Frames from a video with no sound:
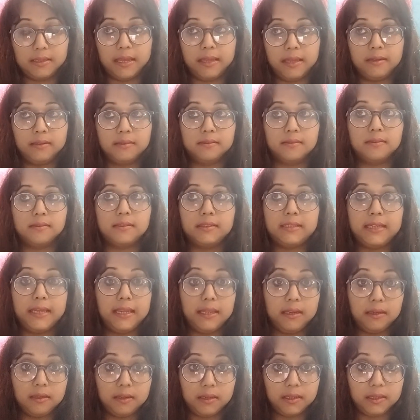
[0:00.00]
And
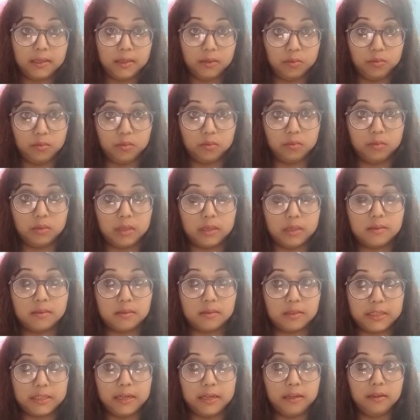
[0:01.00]
Stanley, you know,
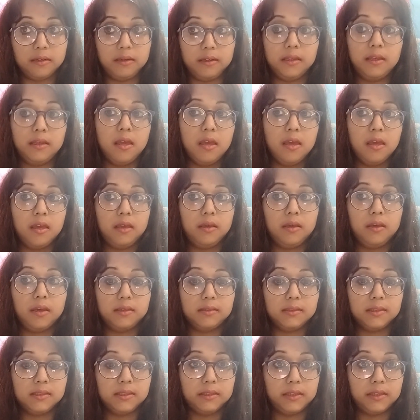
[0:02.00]
Stanley
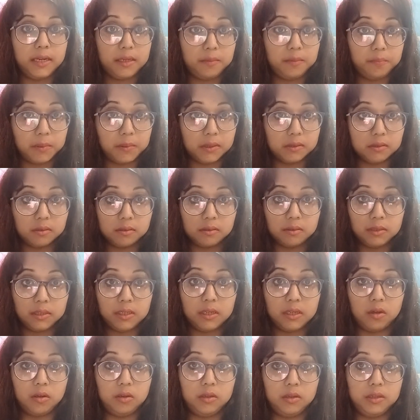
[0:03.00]
is a great person.
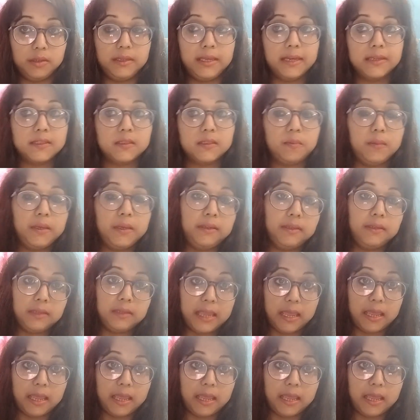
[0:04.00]
He already explained it.